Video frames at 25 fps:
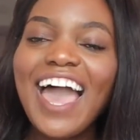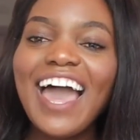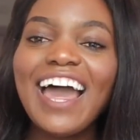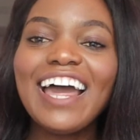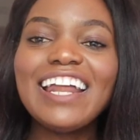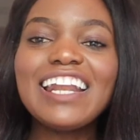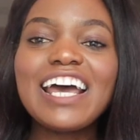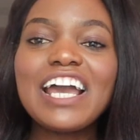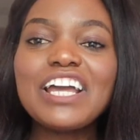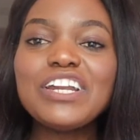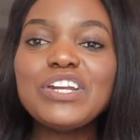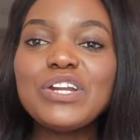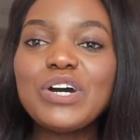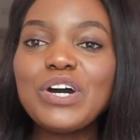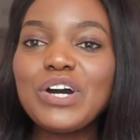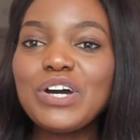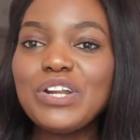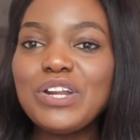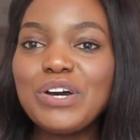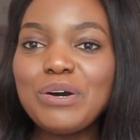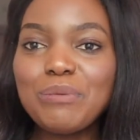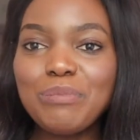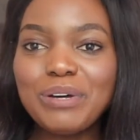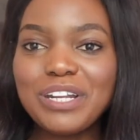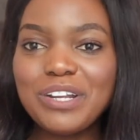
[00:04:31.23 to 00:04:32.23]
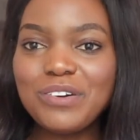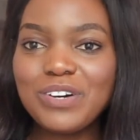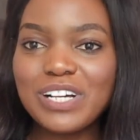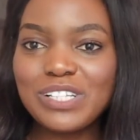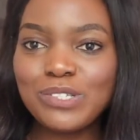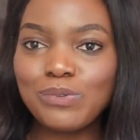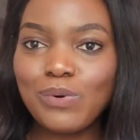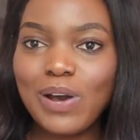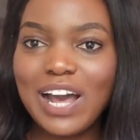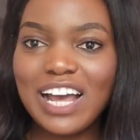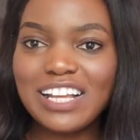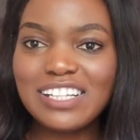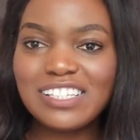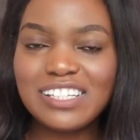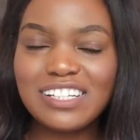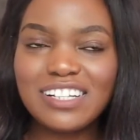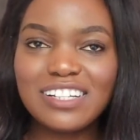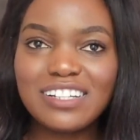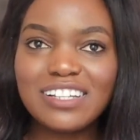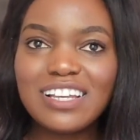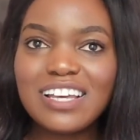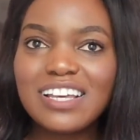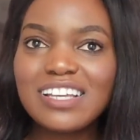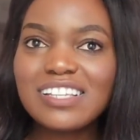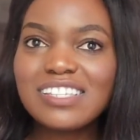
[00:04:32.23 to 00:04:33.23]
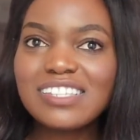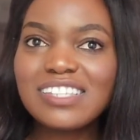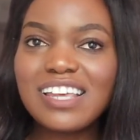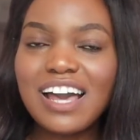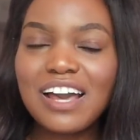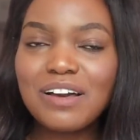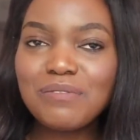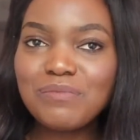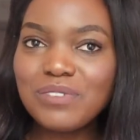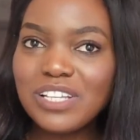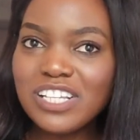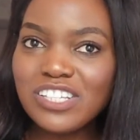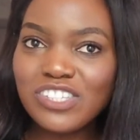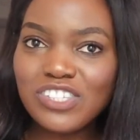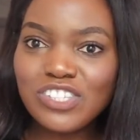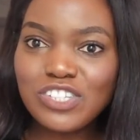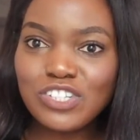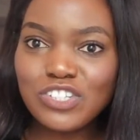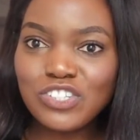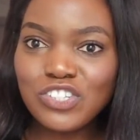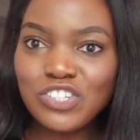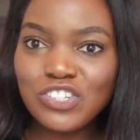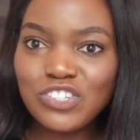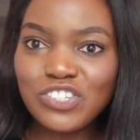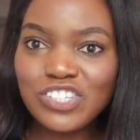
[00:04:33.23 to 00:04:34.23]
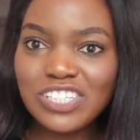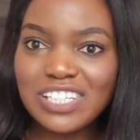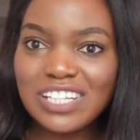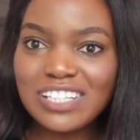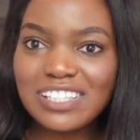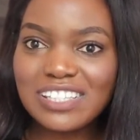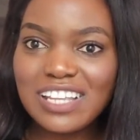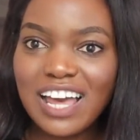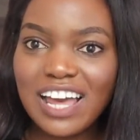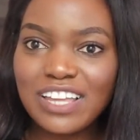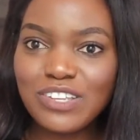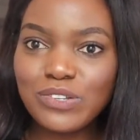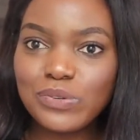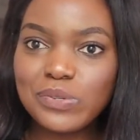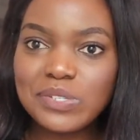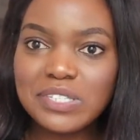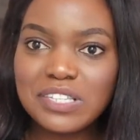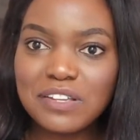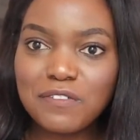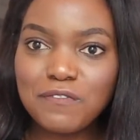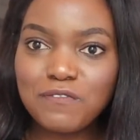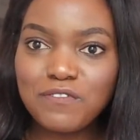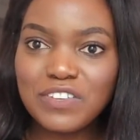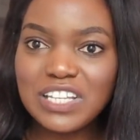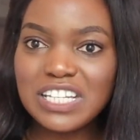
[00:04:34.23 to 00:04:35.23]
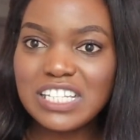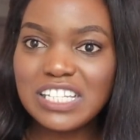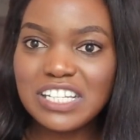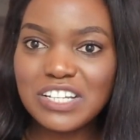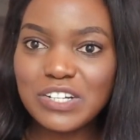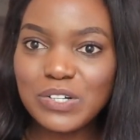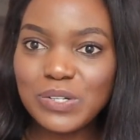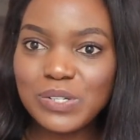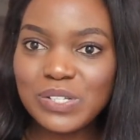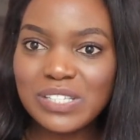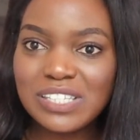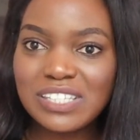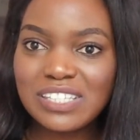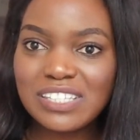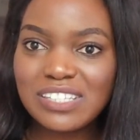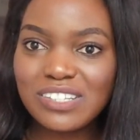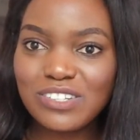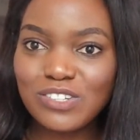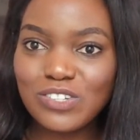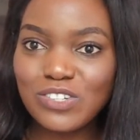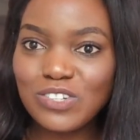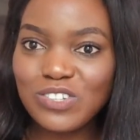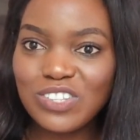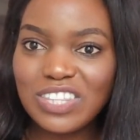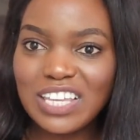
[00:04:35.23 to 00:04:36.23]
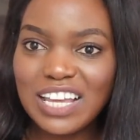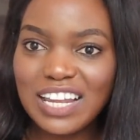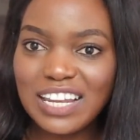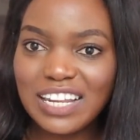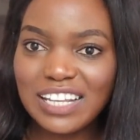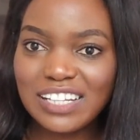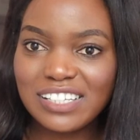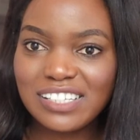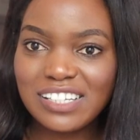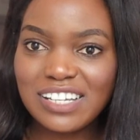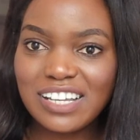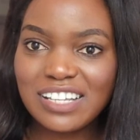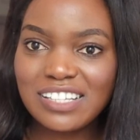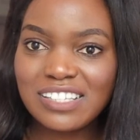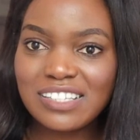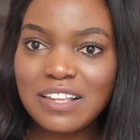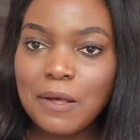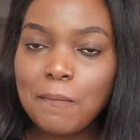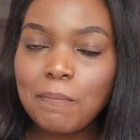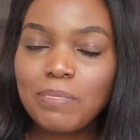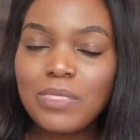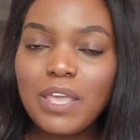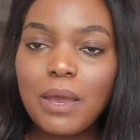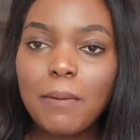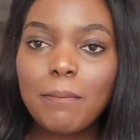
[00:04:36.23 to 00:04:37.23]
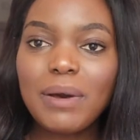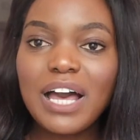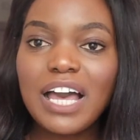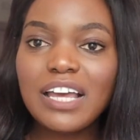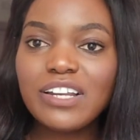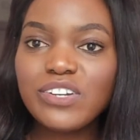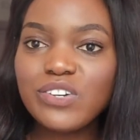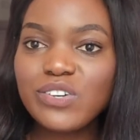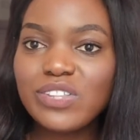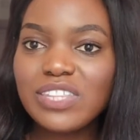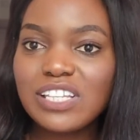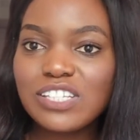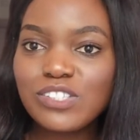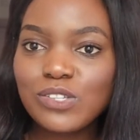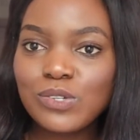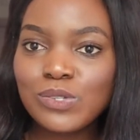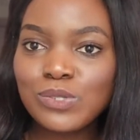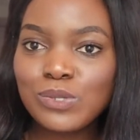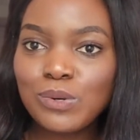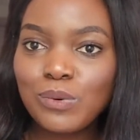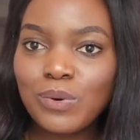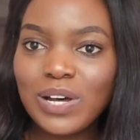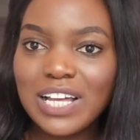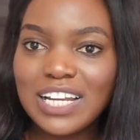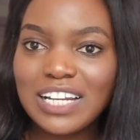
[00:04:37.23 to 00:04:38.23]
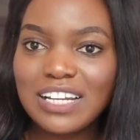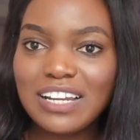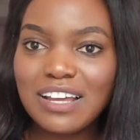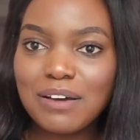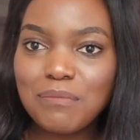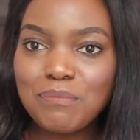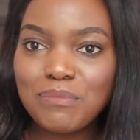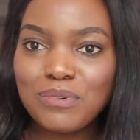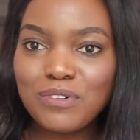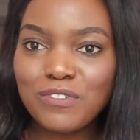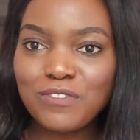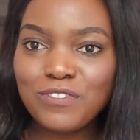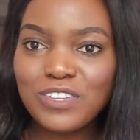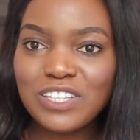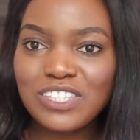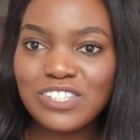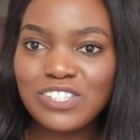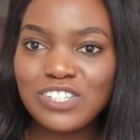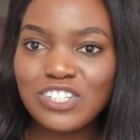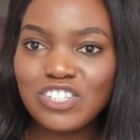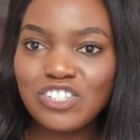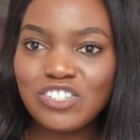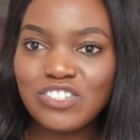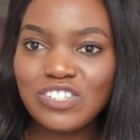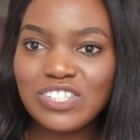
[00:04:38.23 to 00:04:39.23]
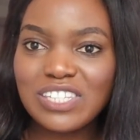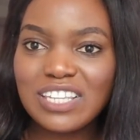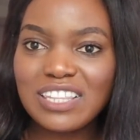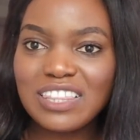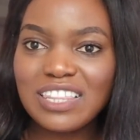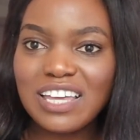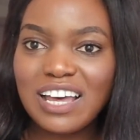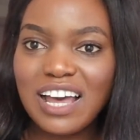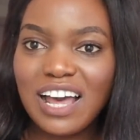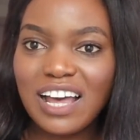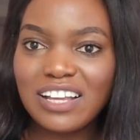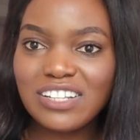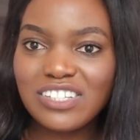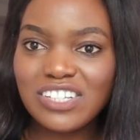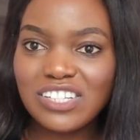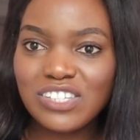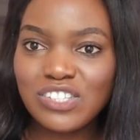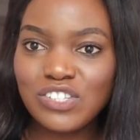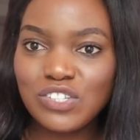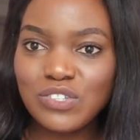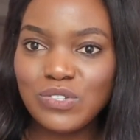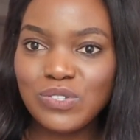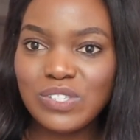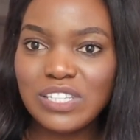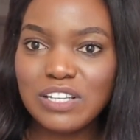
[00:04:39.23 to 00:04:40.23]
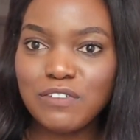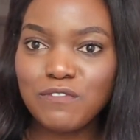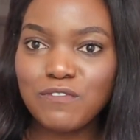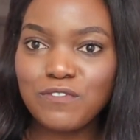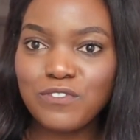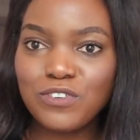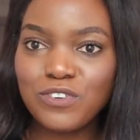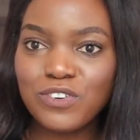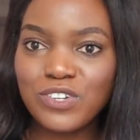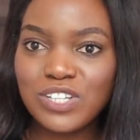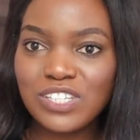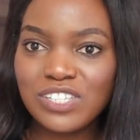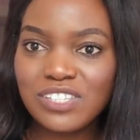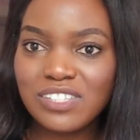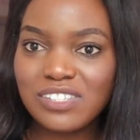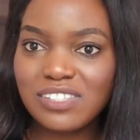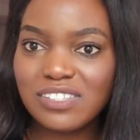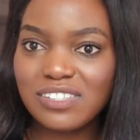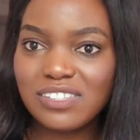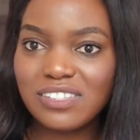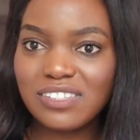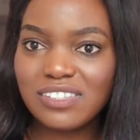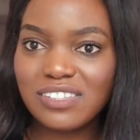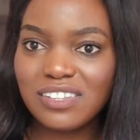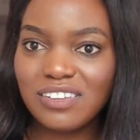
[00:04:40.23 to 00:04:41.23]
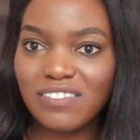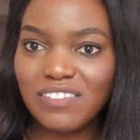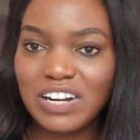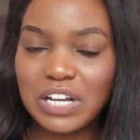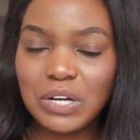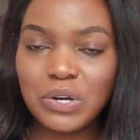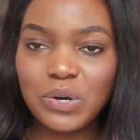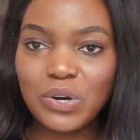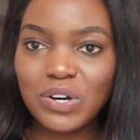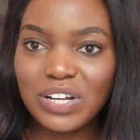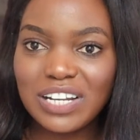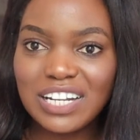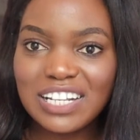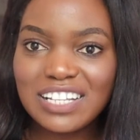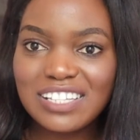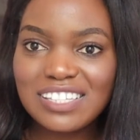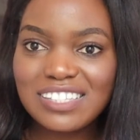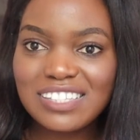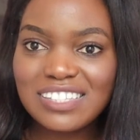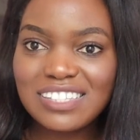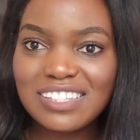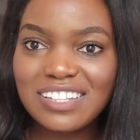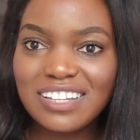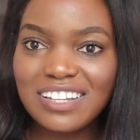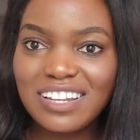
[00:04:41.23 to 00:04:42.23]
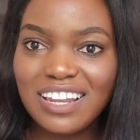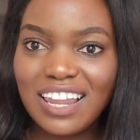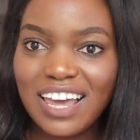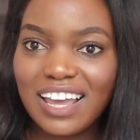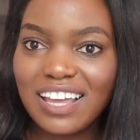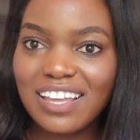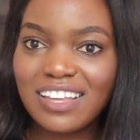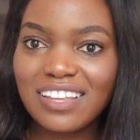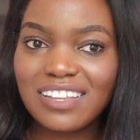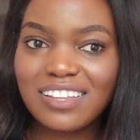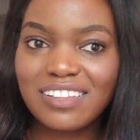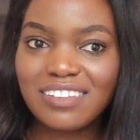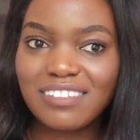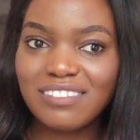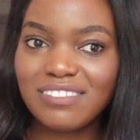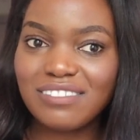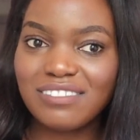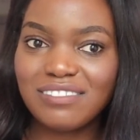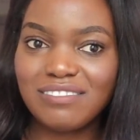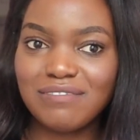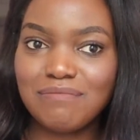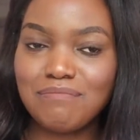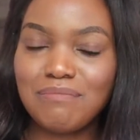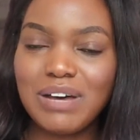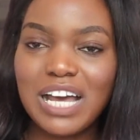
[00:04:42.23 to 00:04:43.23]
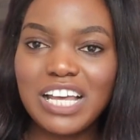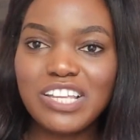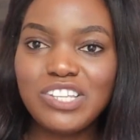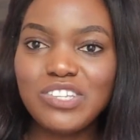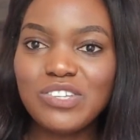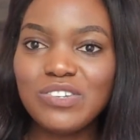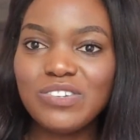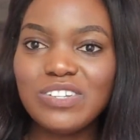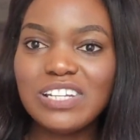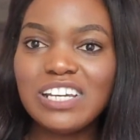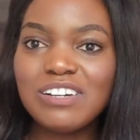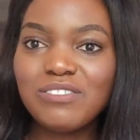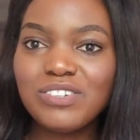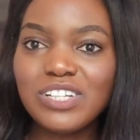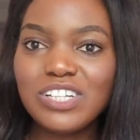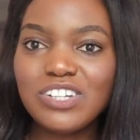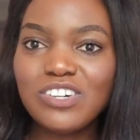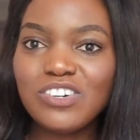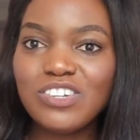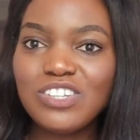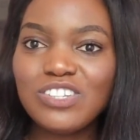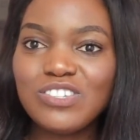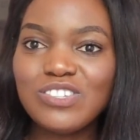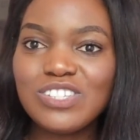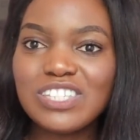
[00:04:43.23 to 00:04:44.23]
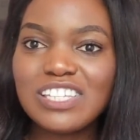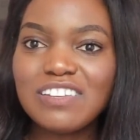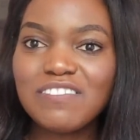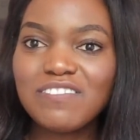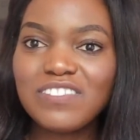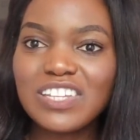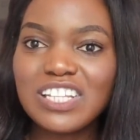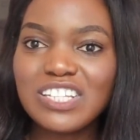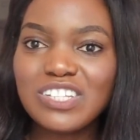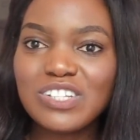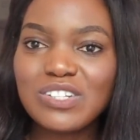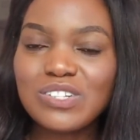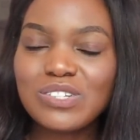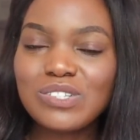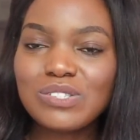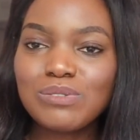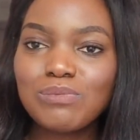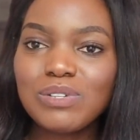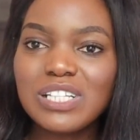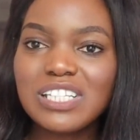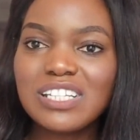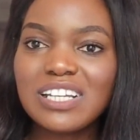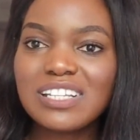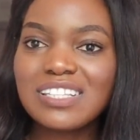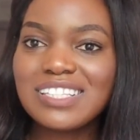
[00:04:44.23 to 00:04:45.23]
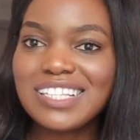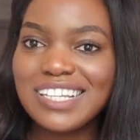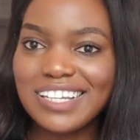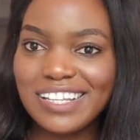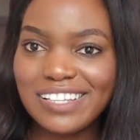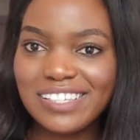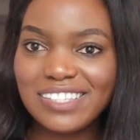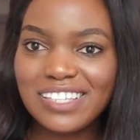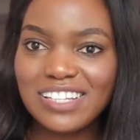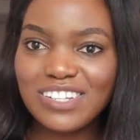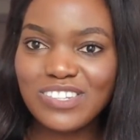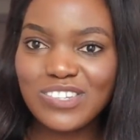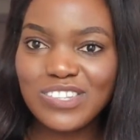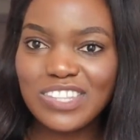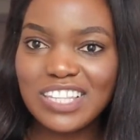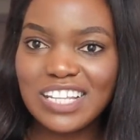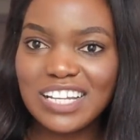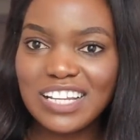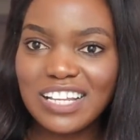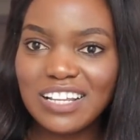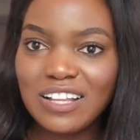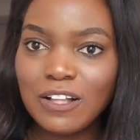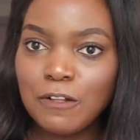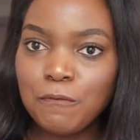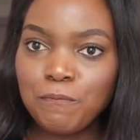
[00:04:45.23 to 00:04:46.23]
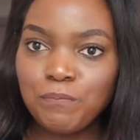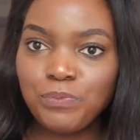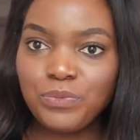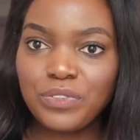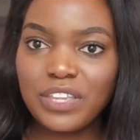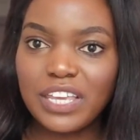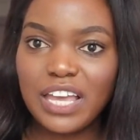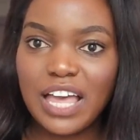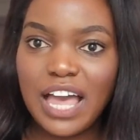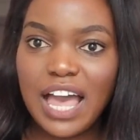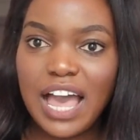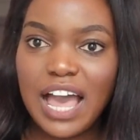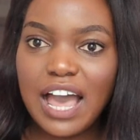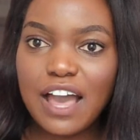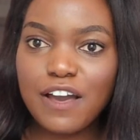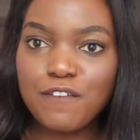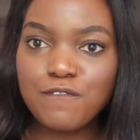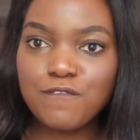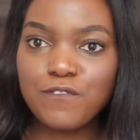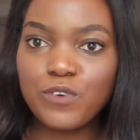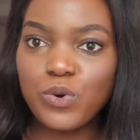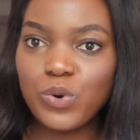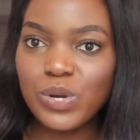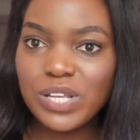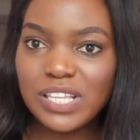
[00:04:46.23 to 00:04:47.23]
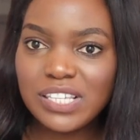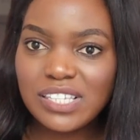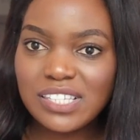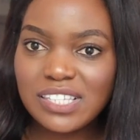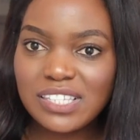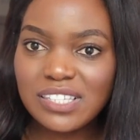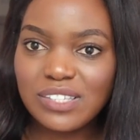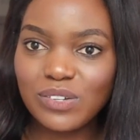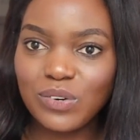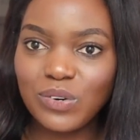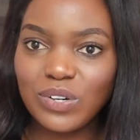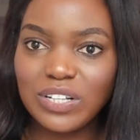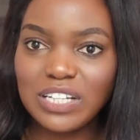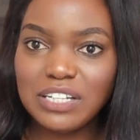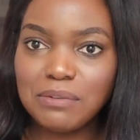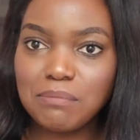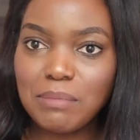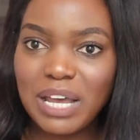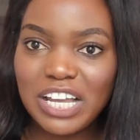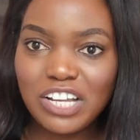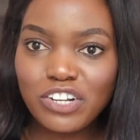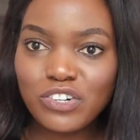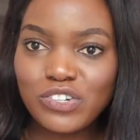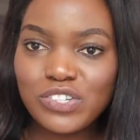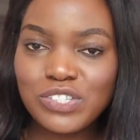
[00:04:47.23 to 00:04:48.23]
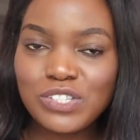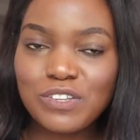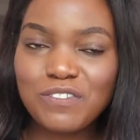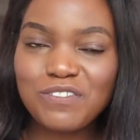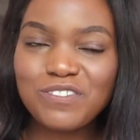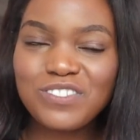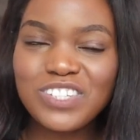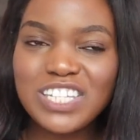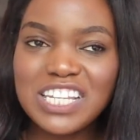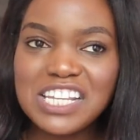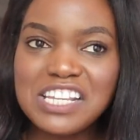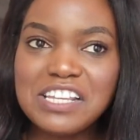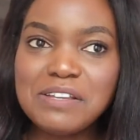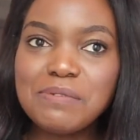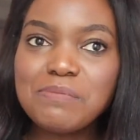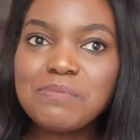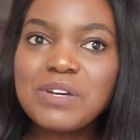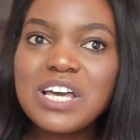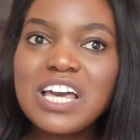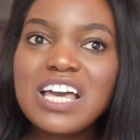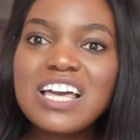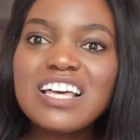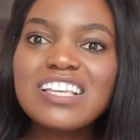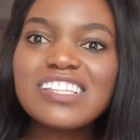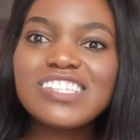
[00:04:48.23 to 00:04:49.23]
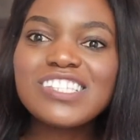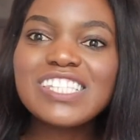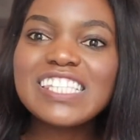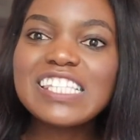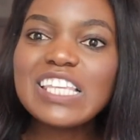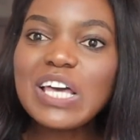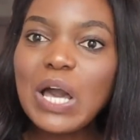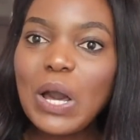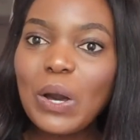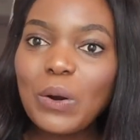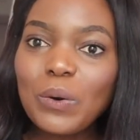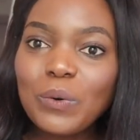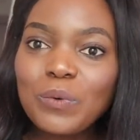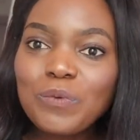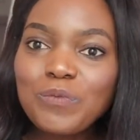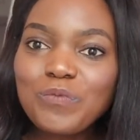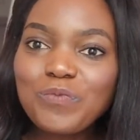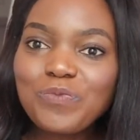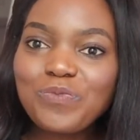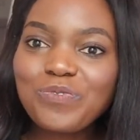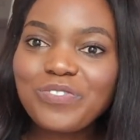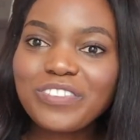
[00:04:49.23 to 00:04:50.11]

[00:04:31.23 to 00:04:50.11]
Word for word: And I know nobody was watching. Some institutions are using videos to do their lectures, but I know there's also quite a number of institutions that are just using voice recordings. Like my uni, we're not using videos, we just listen to the uh, voice on Microsoft Teams. So